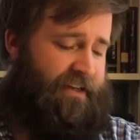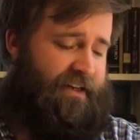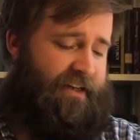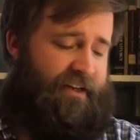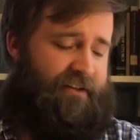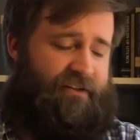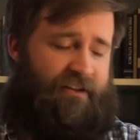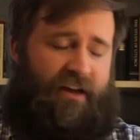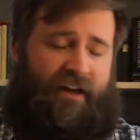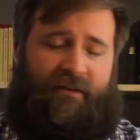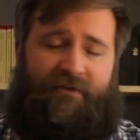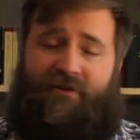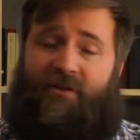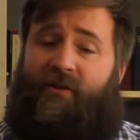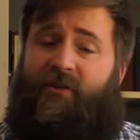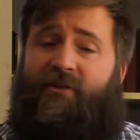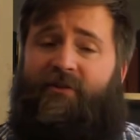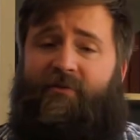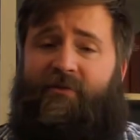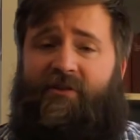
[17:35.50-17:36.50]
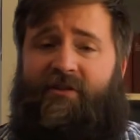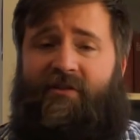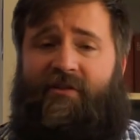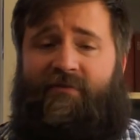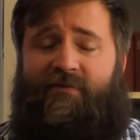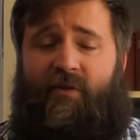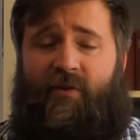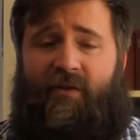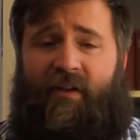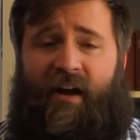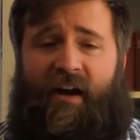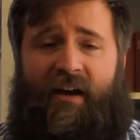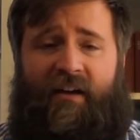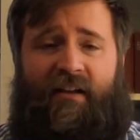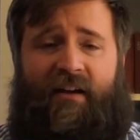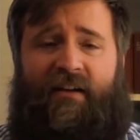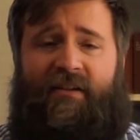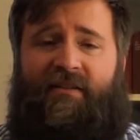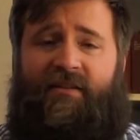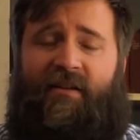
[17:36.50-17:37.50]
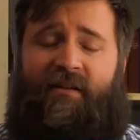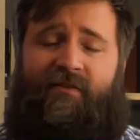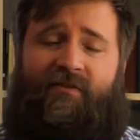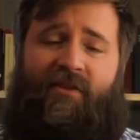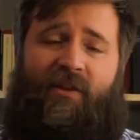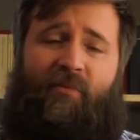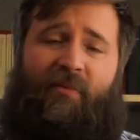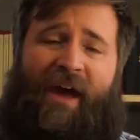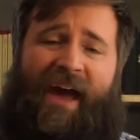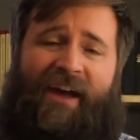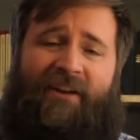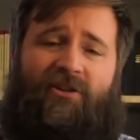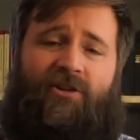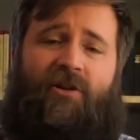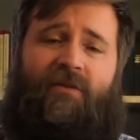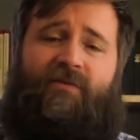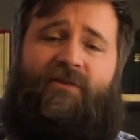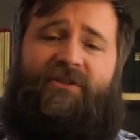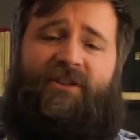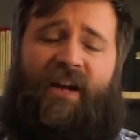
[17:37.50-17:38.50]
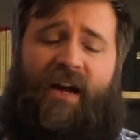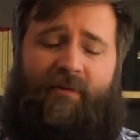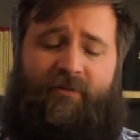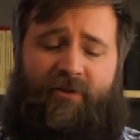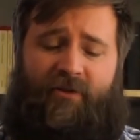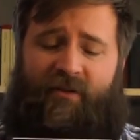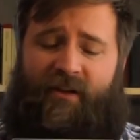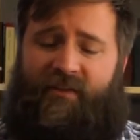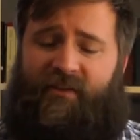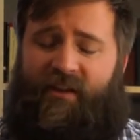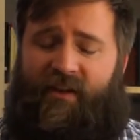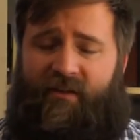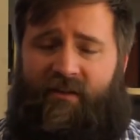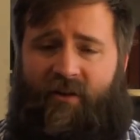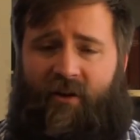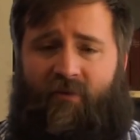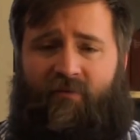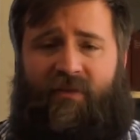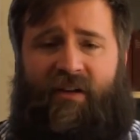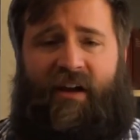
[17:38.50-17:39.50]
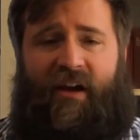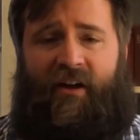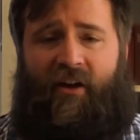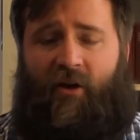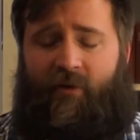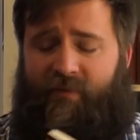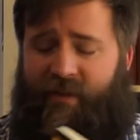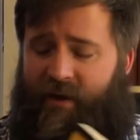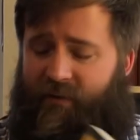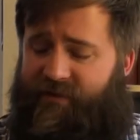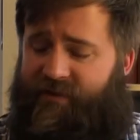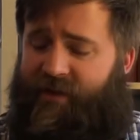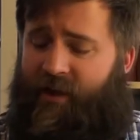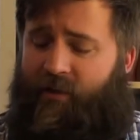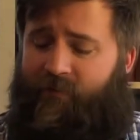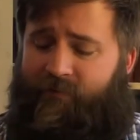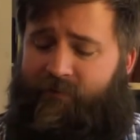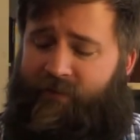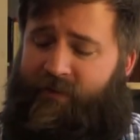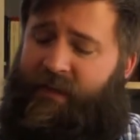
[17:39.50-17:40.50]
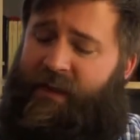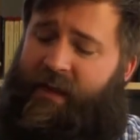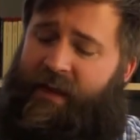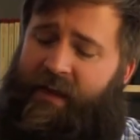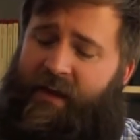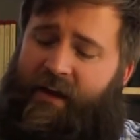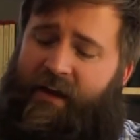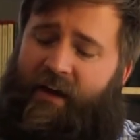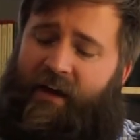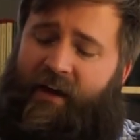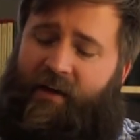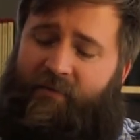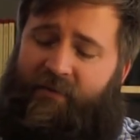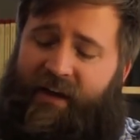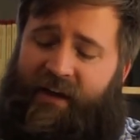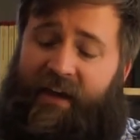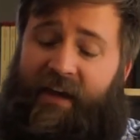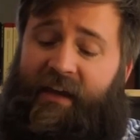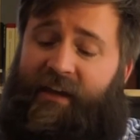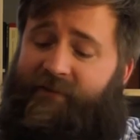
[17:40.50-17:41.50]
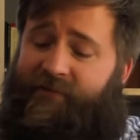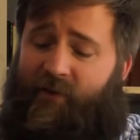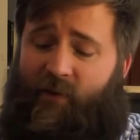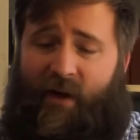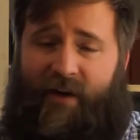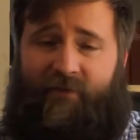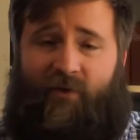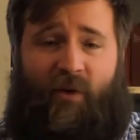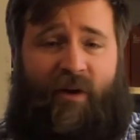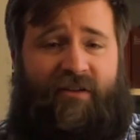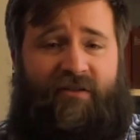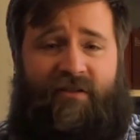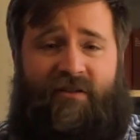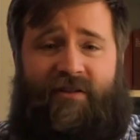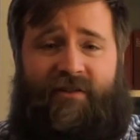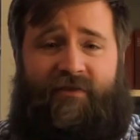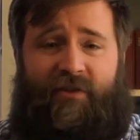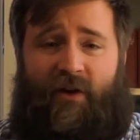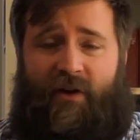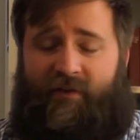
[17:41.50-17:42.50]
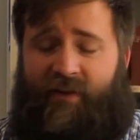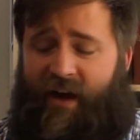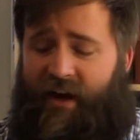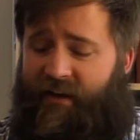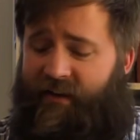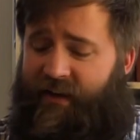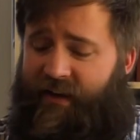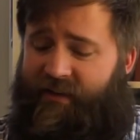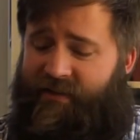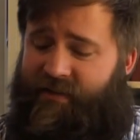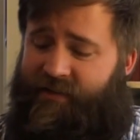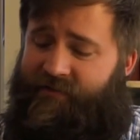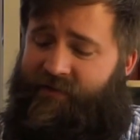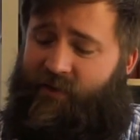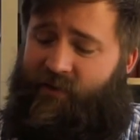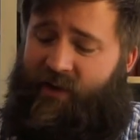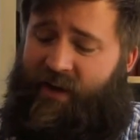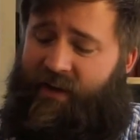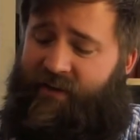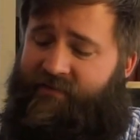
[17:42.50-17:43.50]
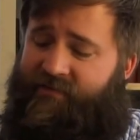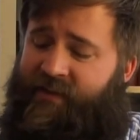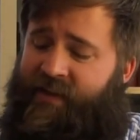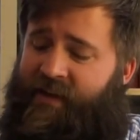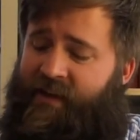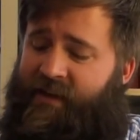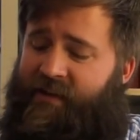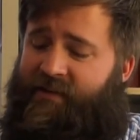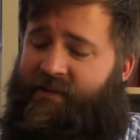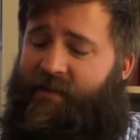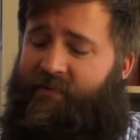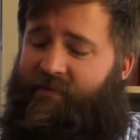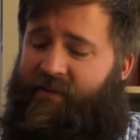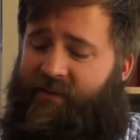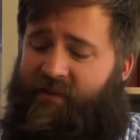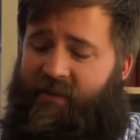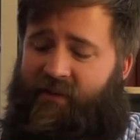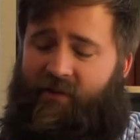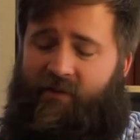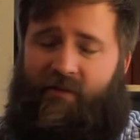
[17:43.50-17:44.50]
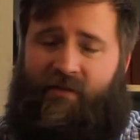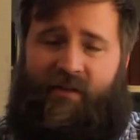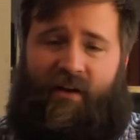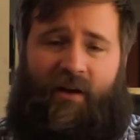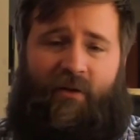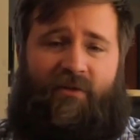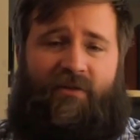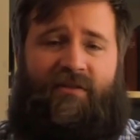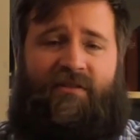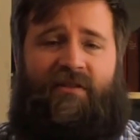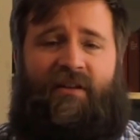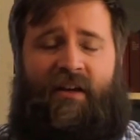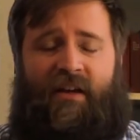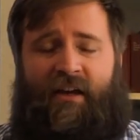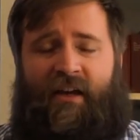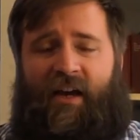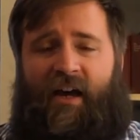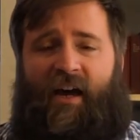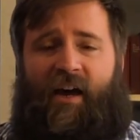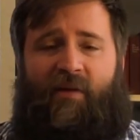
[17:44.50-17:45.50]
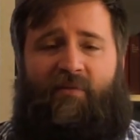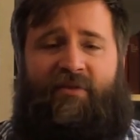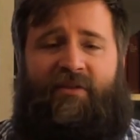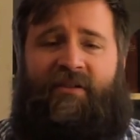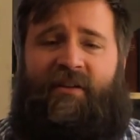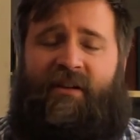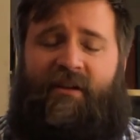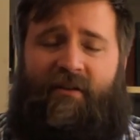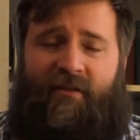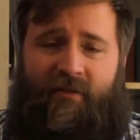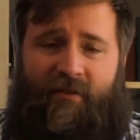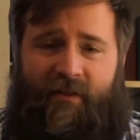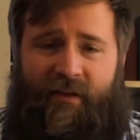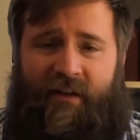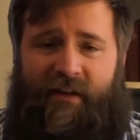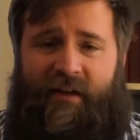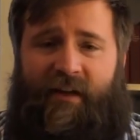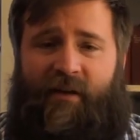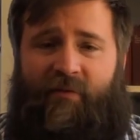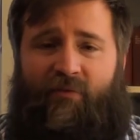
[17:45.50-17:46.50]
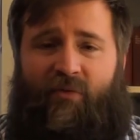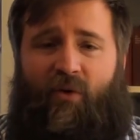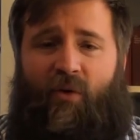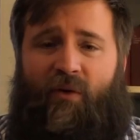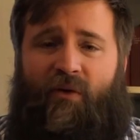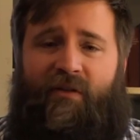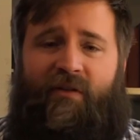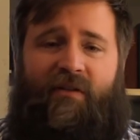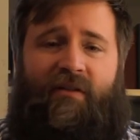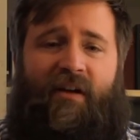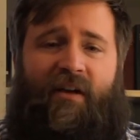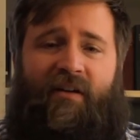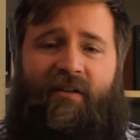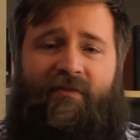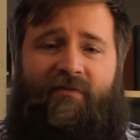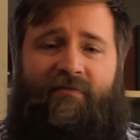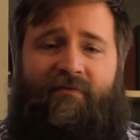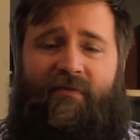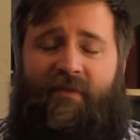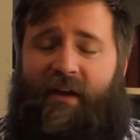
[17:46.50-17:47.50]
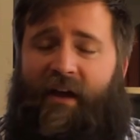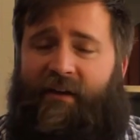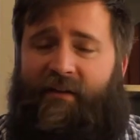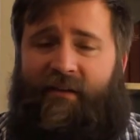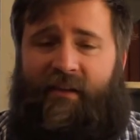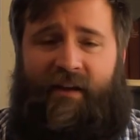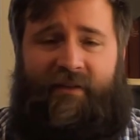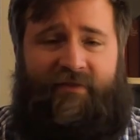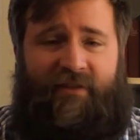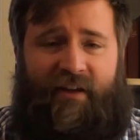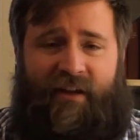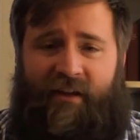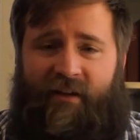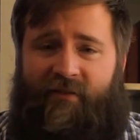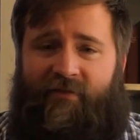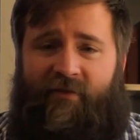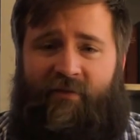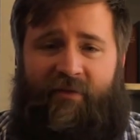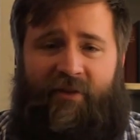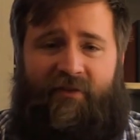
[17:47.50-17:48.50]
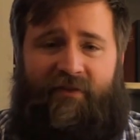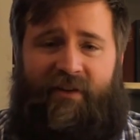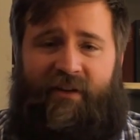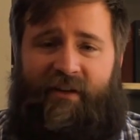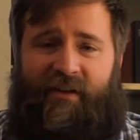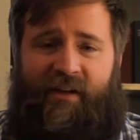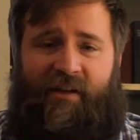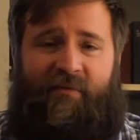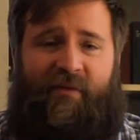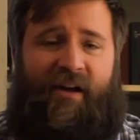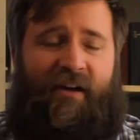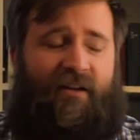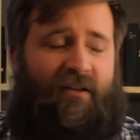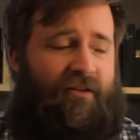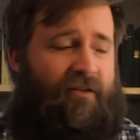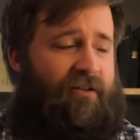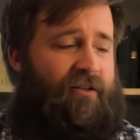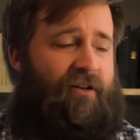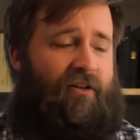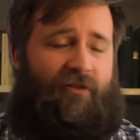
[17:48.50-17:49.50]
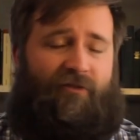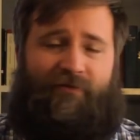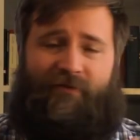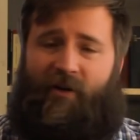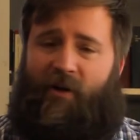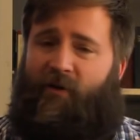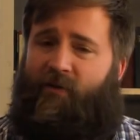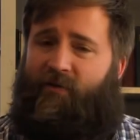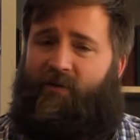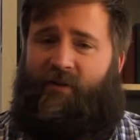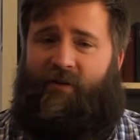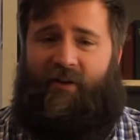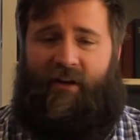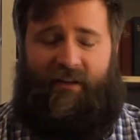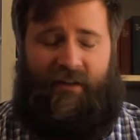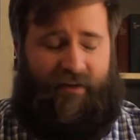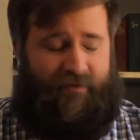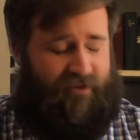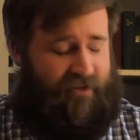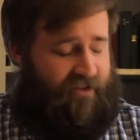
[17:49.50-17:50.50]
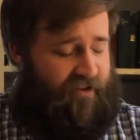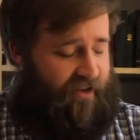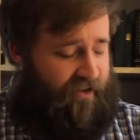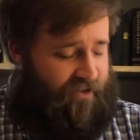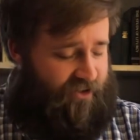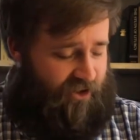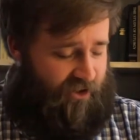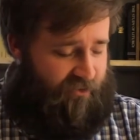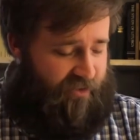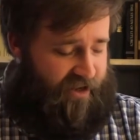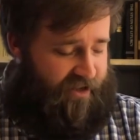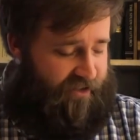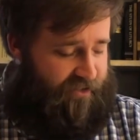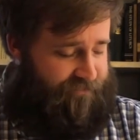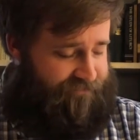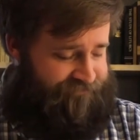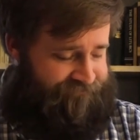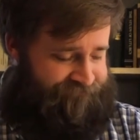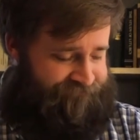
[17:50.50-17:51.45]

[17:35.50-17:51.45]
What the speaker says: And so those were just a few of the highlights of the Passover chapter and the Atonement. I hope that was helpful. Again, if you have questions, if you have highlights, if you have something that you thought was particularly important, I'd love to hear from you via email or phone, or I'd love to talk to you about it.